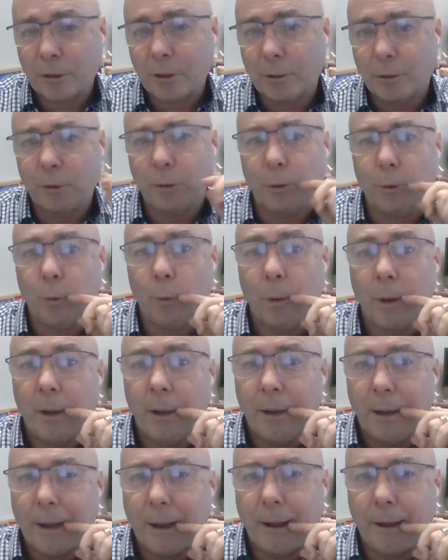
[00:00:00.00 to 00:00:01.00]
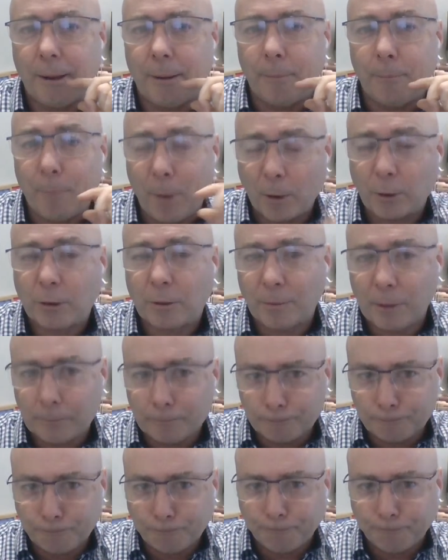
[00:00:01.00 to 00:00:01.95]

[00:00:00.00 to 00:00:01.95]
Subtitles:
can do most of it.